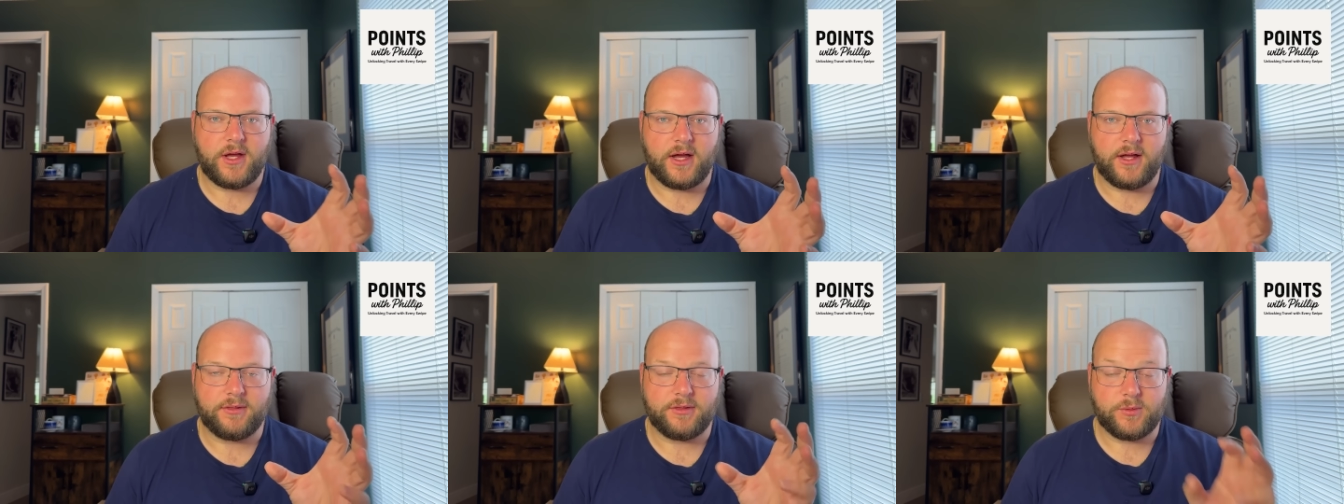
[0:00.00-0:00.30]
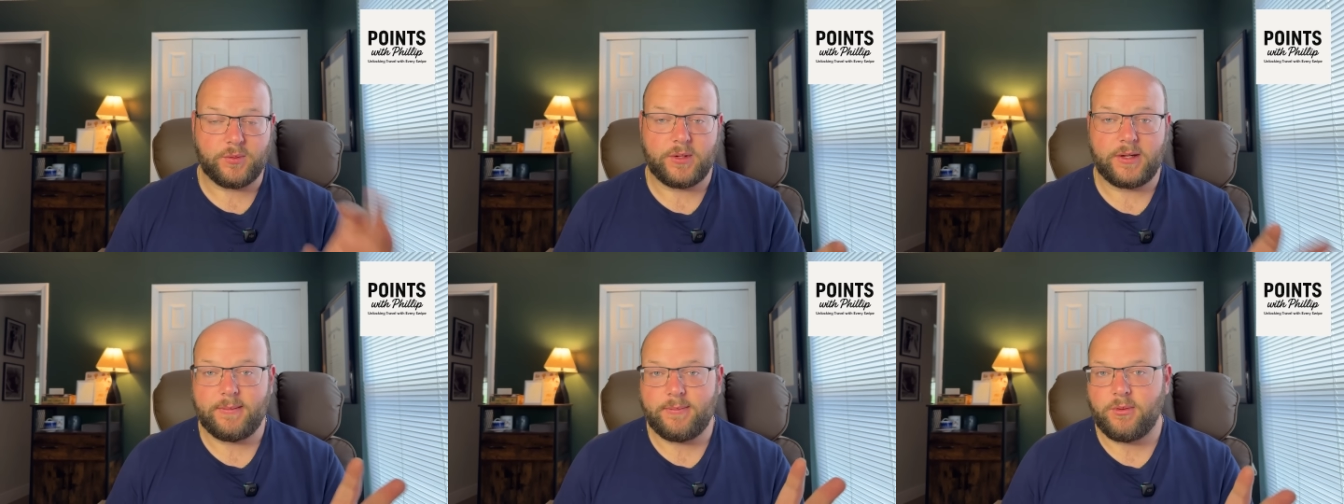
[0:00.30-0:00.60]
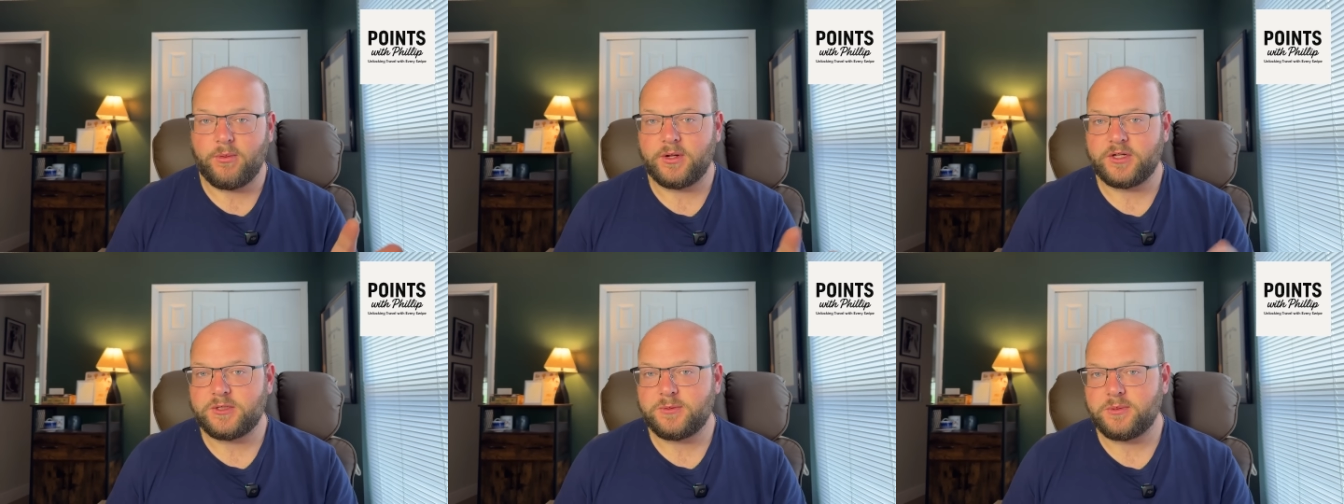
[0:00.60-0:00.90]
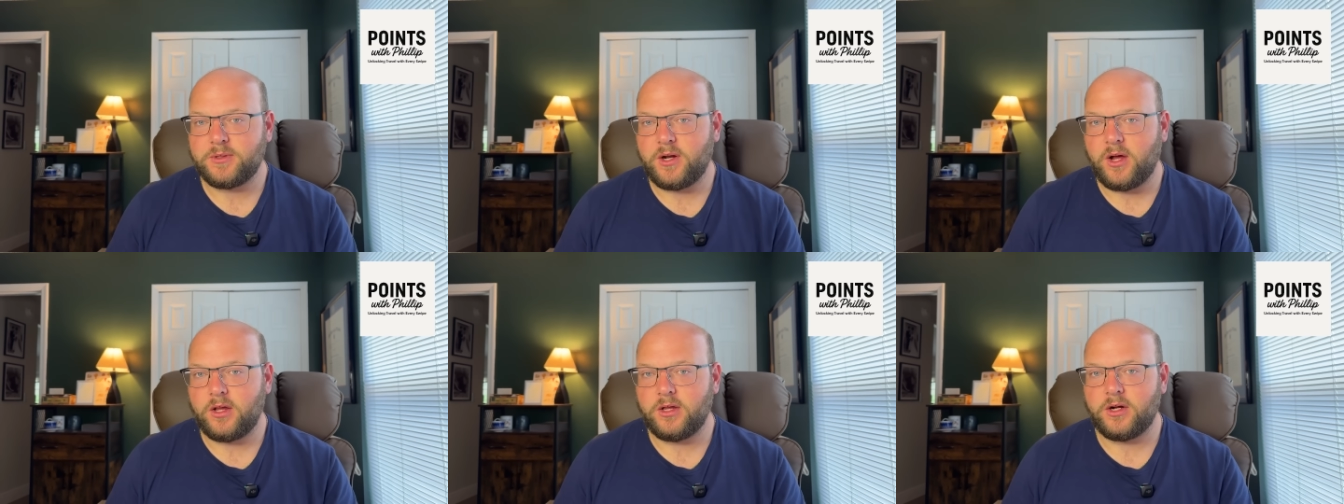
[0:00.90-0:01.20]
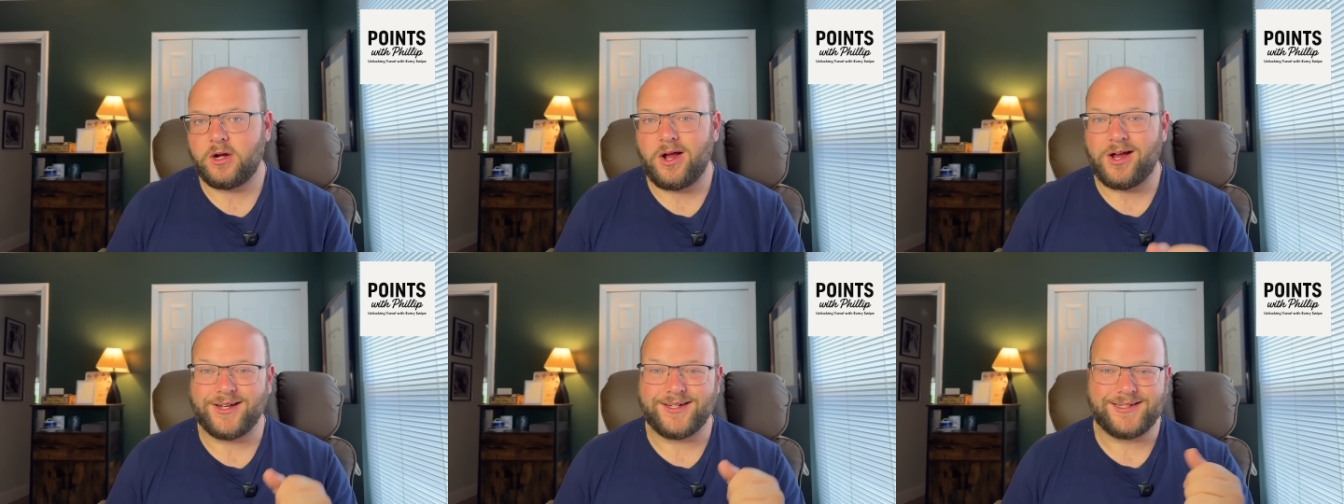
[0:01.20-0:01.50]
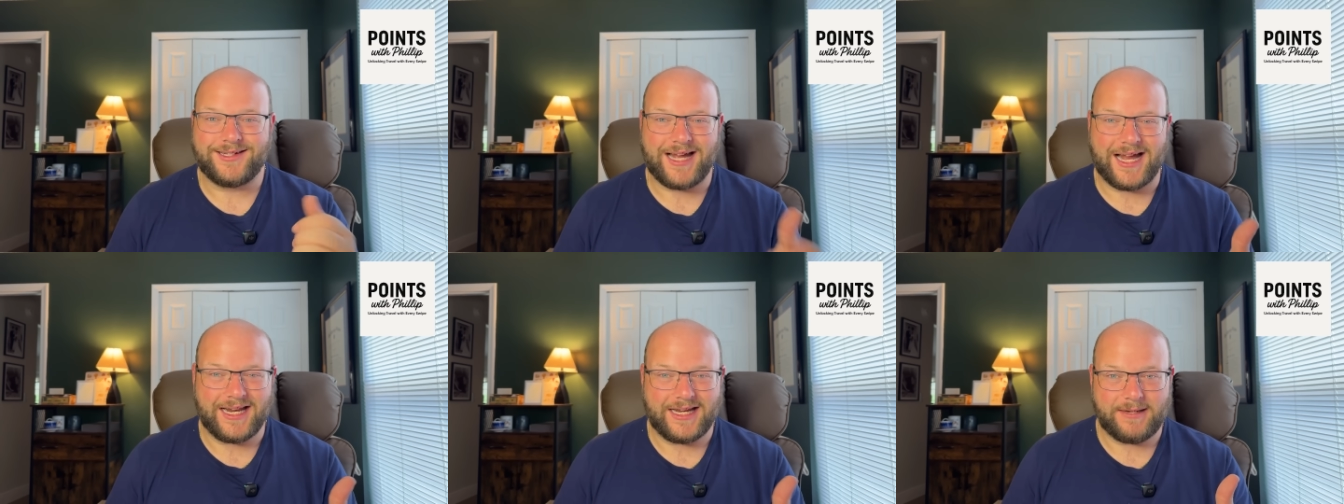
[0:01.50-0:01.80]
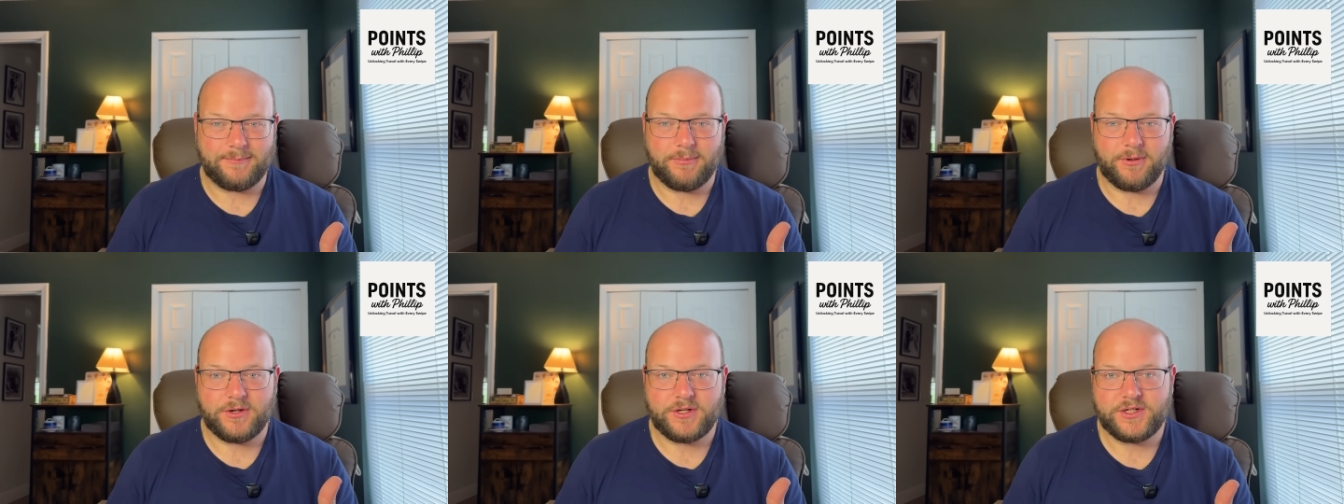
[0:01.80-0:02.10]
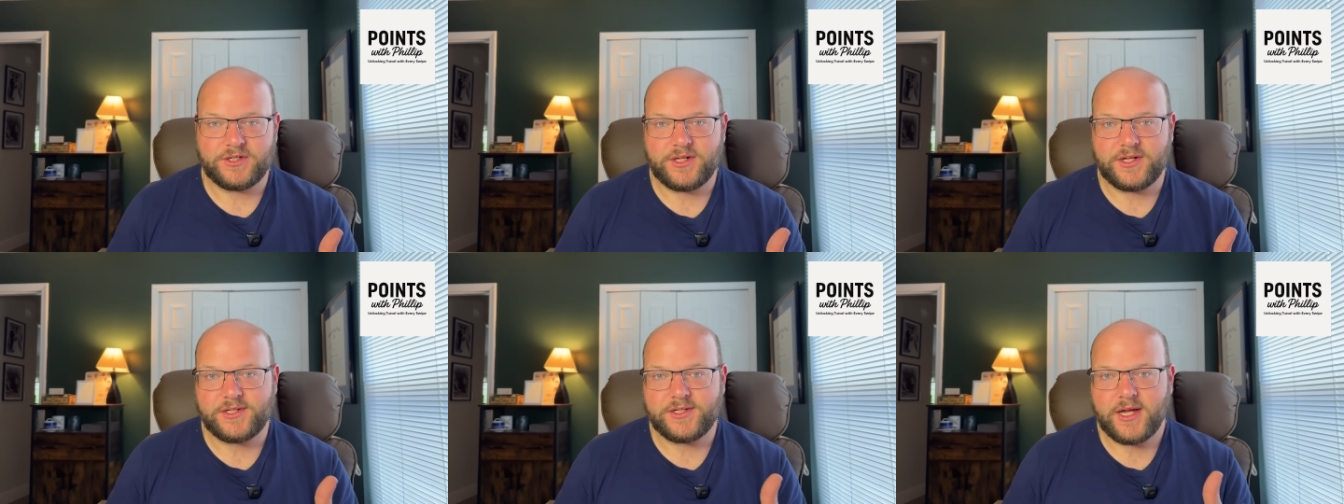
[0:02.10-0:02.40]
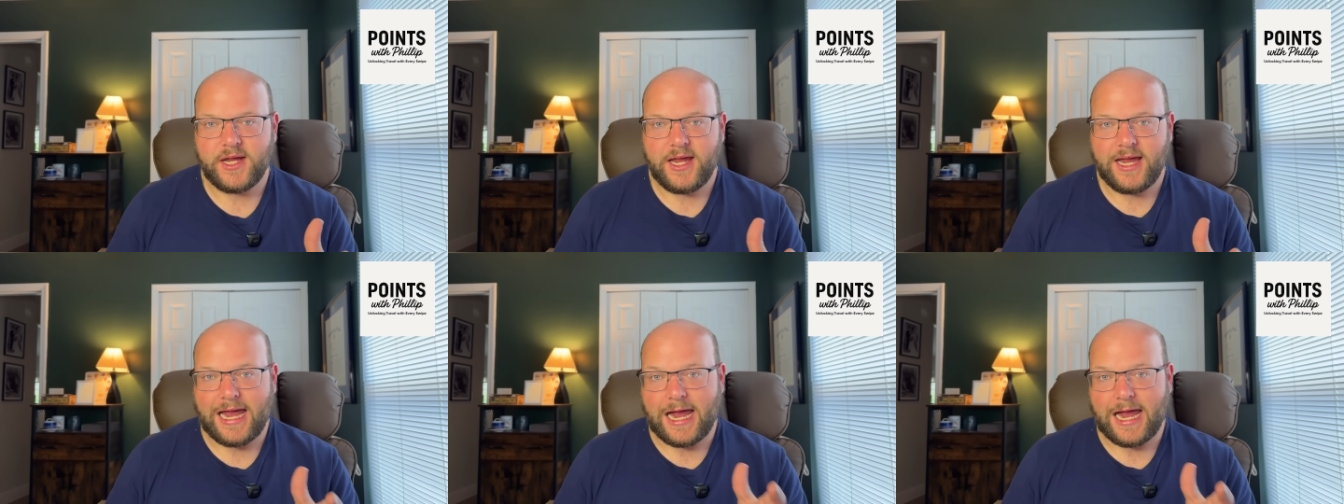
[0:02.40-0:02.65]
3 points per dollar on dining purchases.